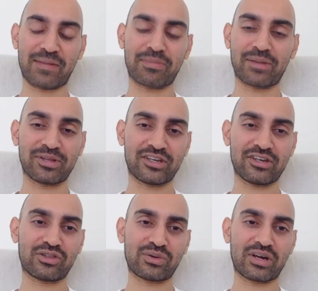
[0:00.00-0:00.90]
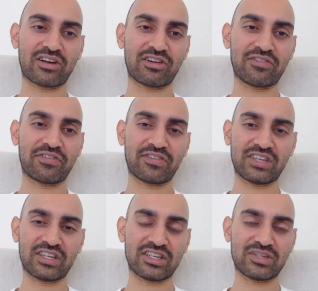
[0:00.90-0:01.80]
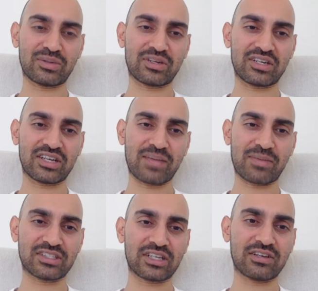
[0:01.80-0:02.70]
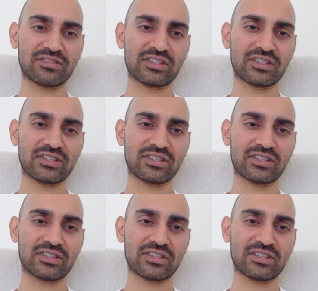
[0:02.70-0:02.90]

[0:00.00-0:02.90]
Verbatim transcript: probably go through 150 to 200 a day myself.